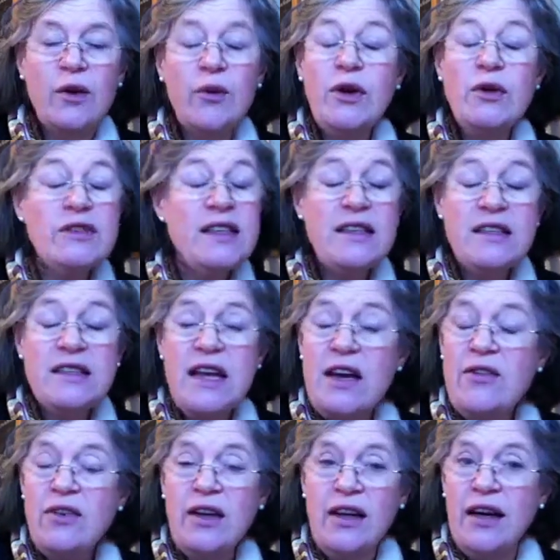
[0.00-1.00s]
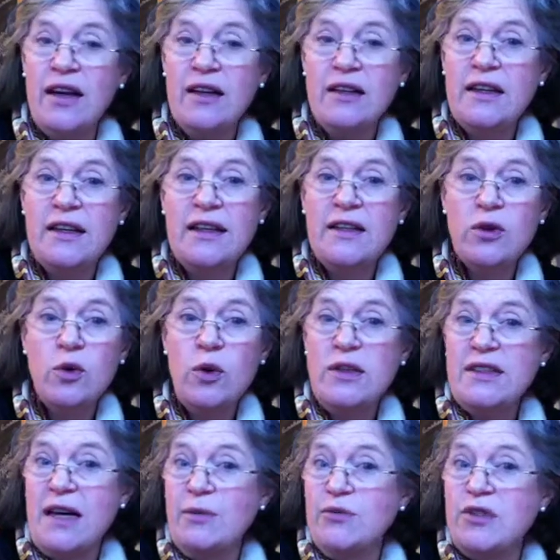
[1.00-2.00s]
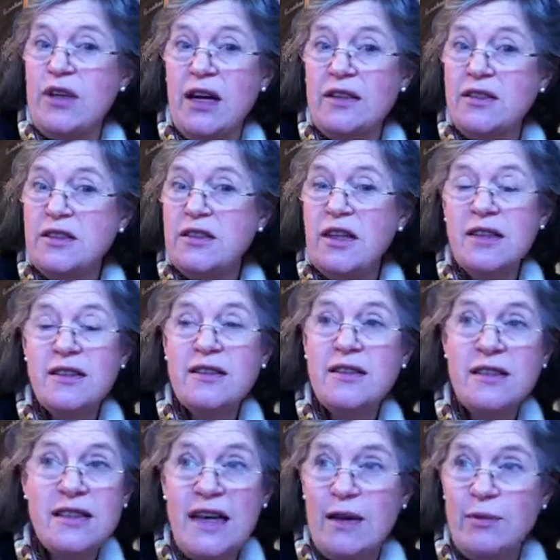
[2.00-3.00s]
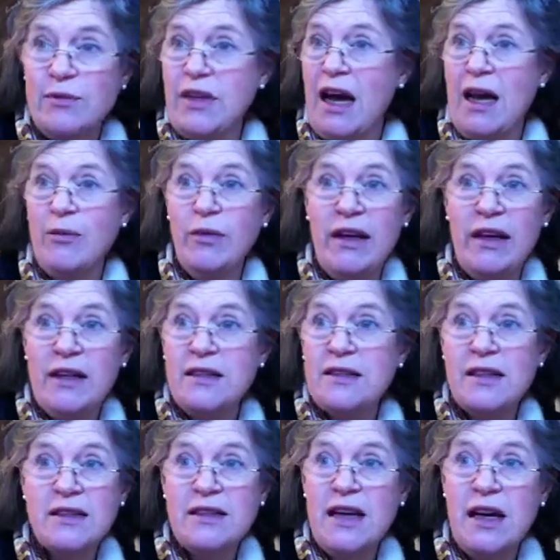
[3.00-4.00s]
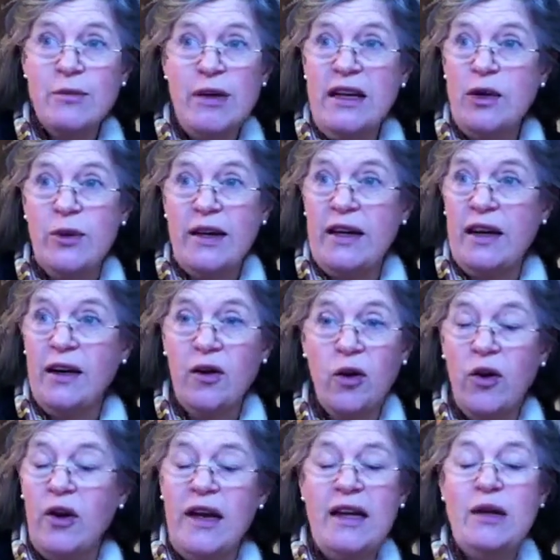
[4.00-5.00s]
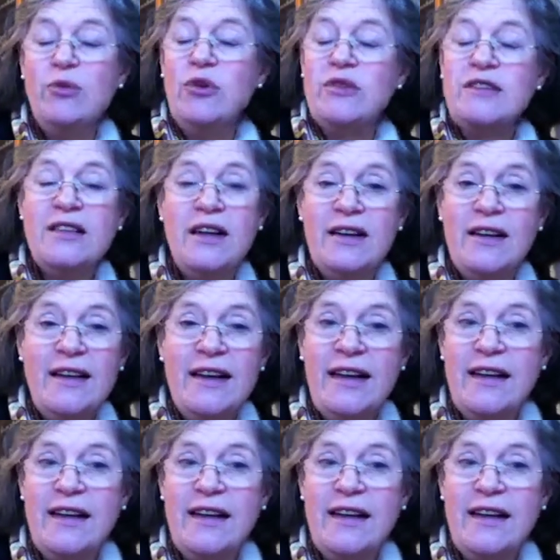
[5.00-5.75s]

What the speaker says: We all say this every year, and it always comes round just in the same time. It doesn't come any quicker or any more slowly.